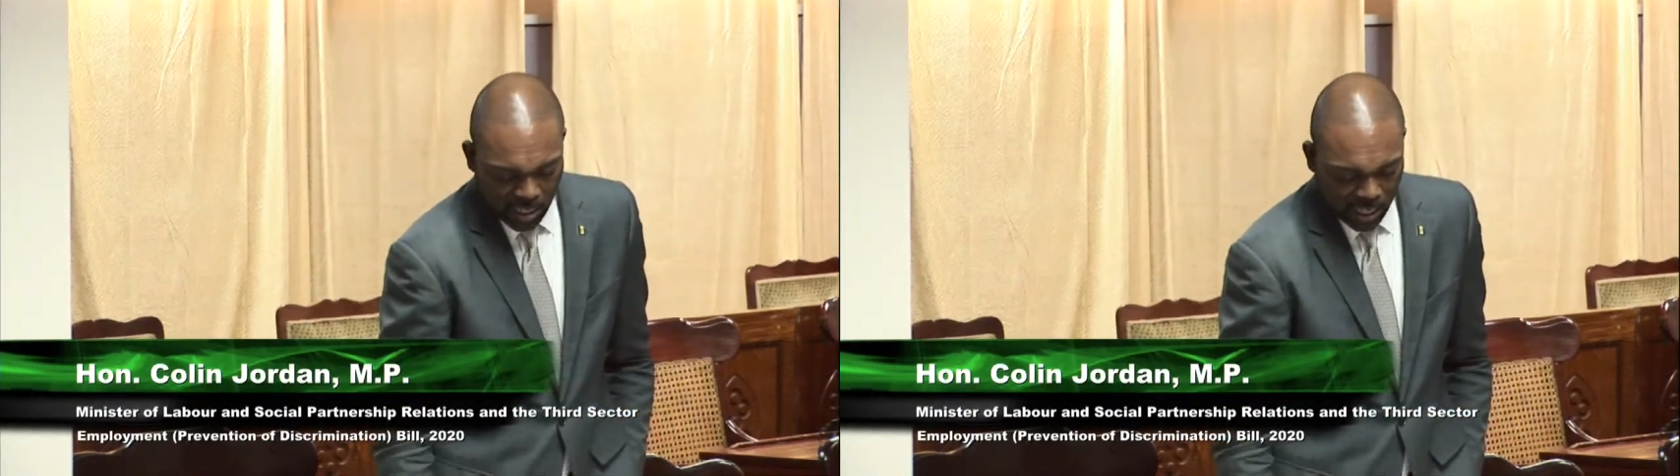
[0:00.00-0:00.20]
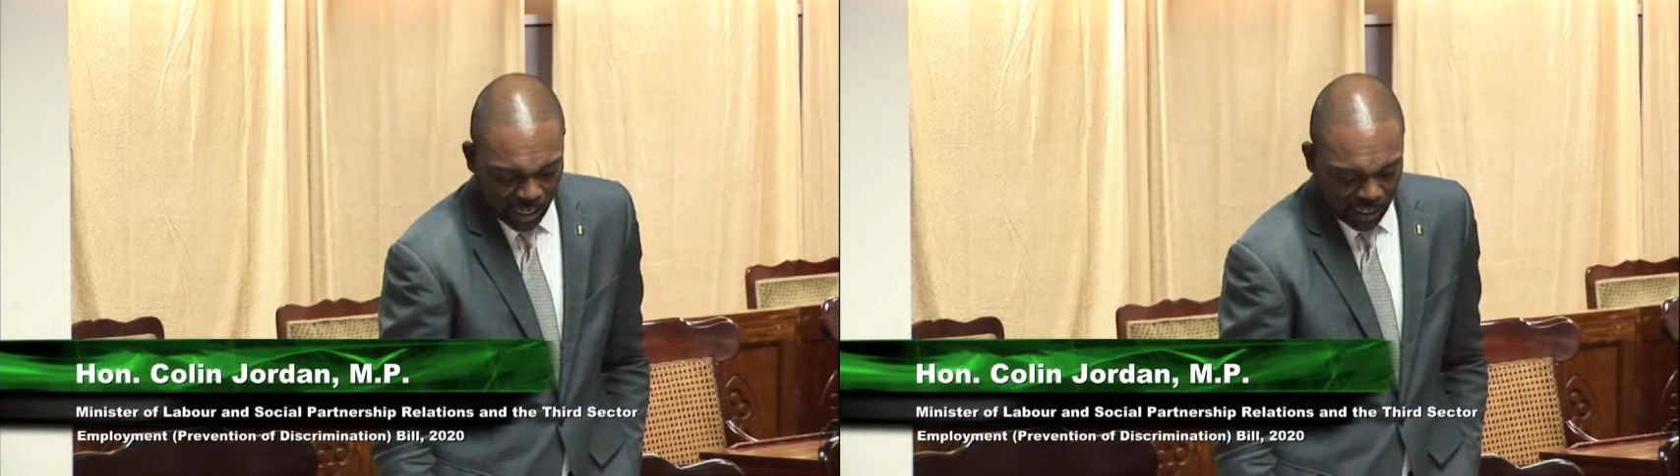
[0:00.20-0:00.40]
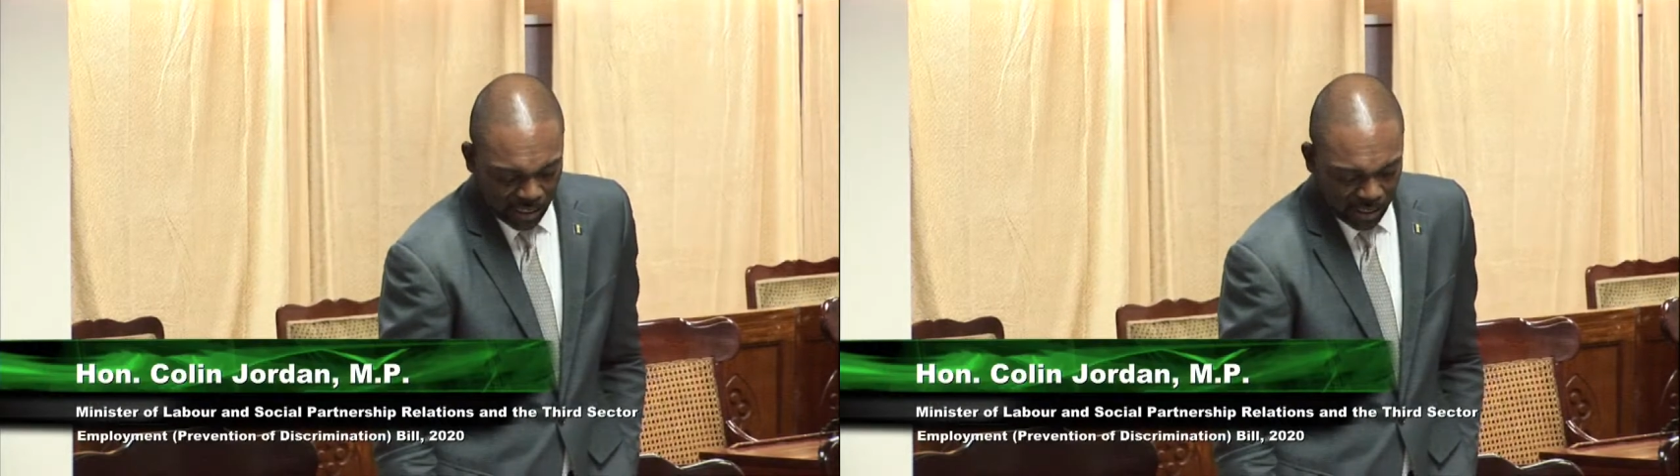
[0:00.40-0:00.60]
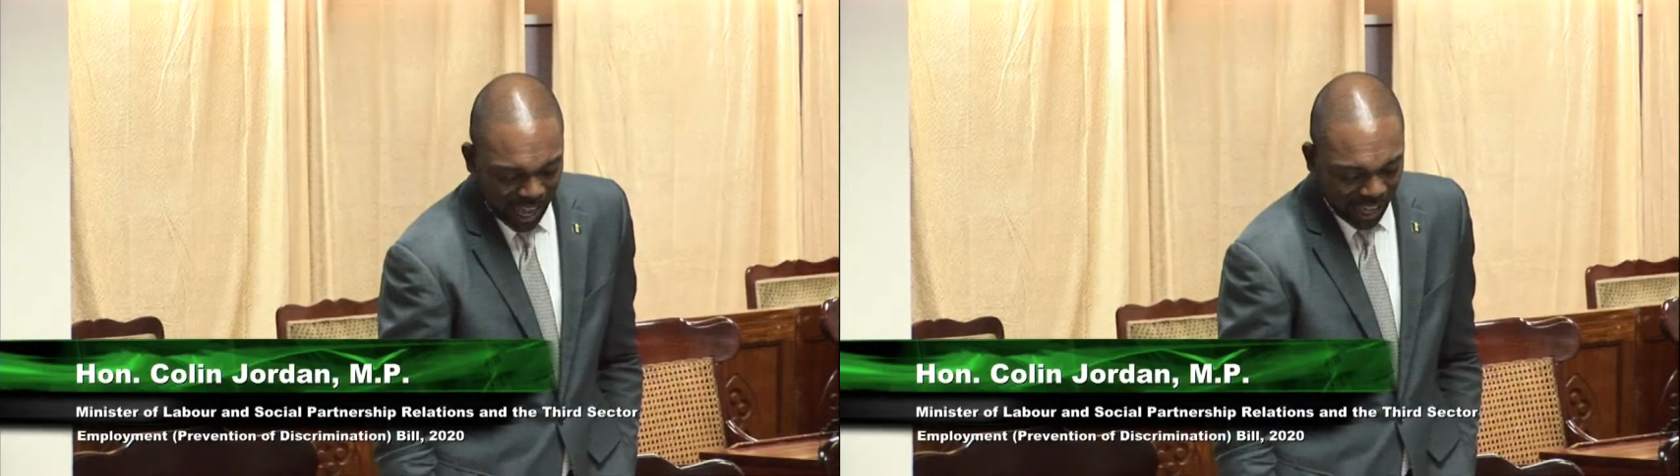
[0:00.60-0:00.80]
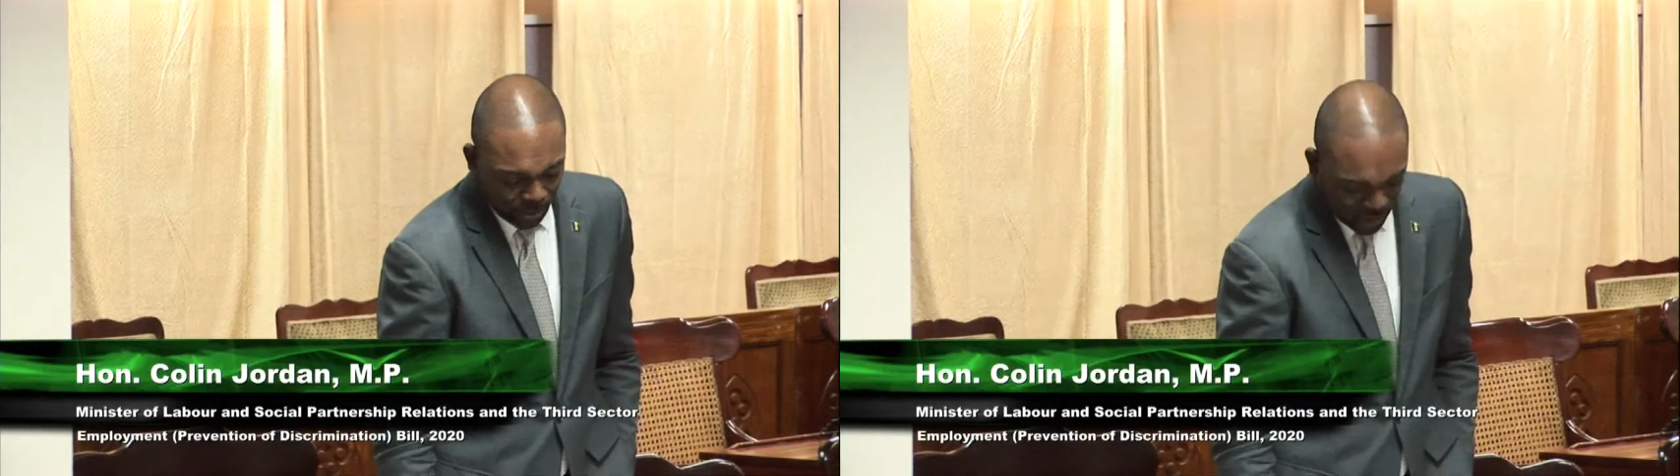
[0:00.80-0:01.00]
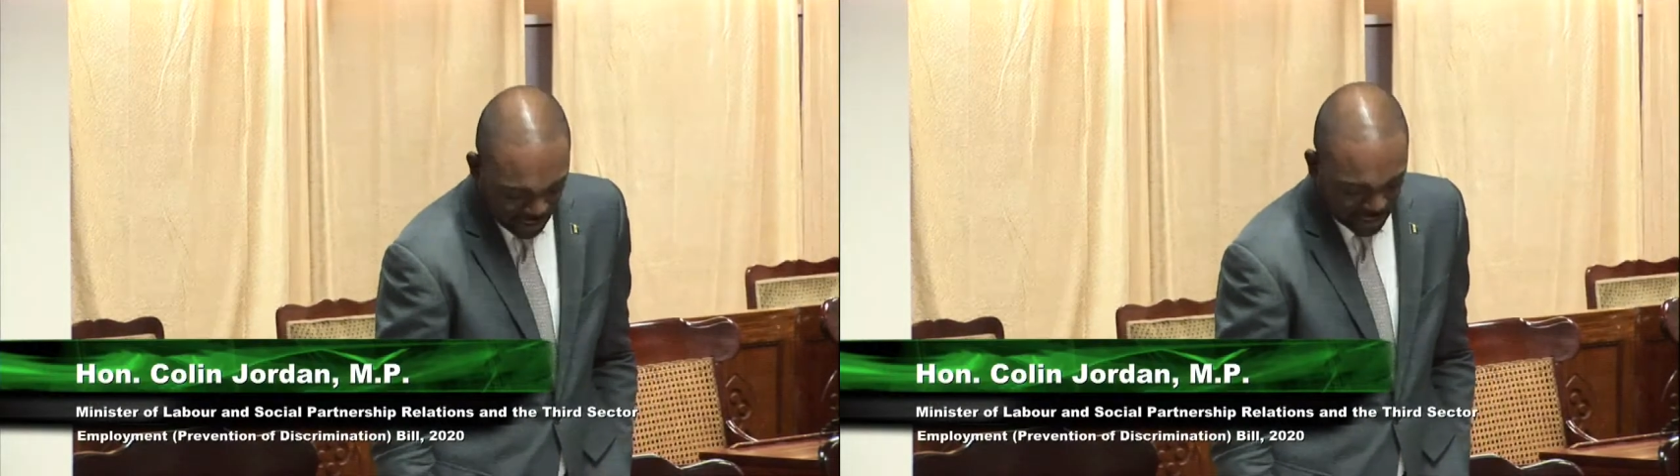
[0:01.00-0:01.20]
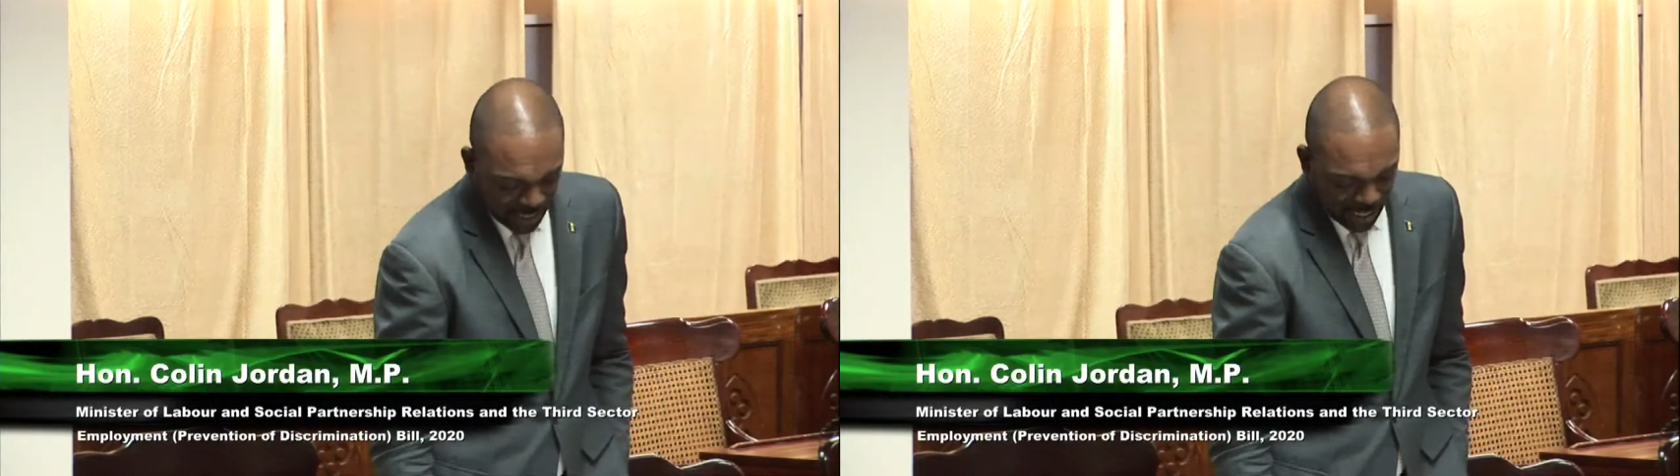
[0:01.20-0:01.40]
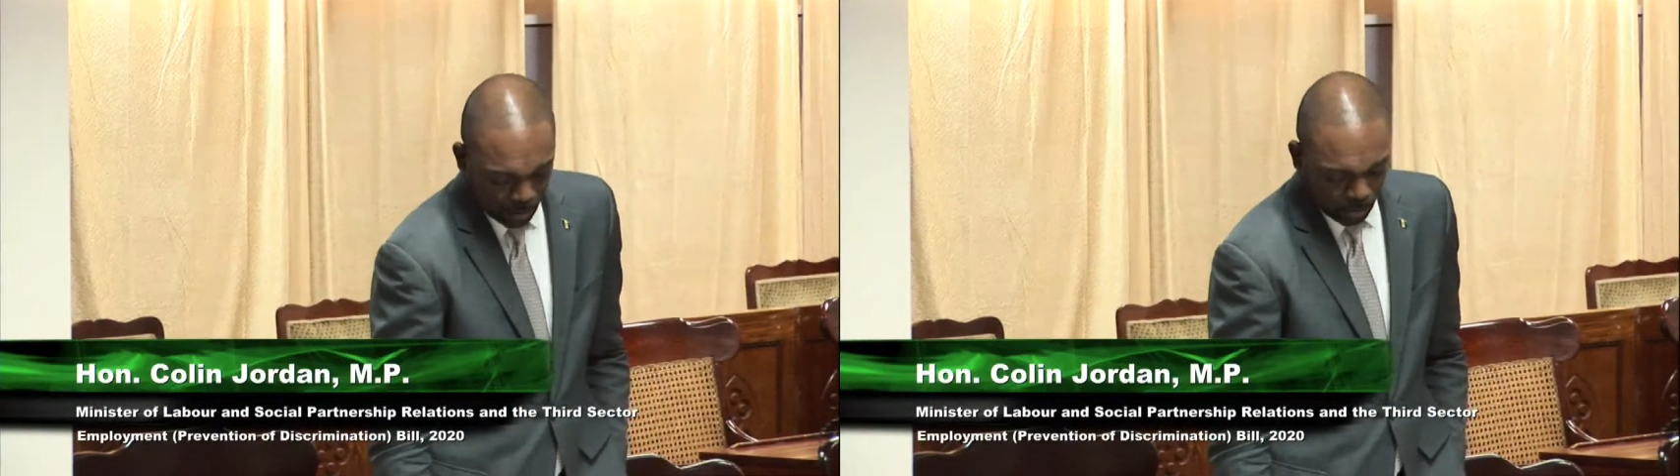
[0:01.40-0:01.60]
at this
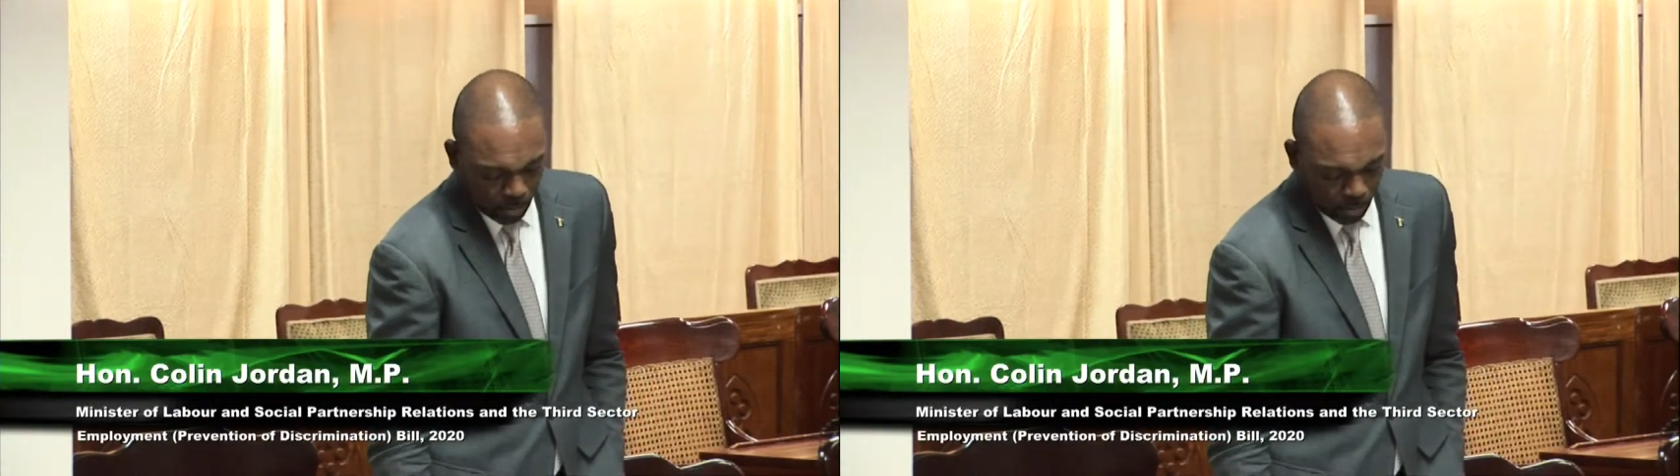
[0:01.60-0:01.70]
time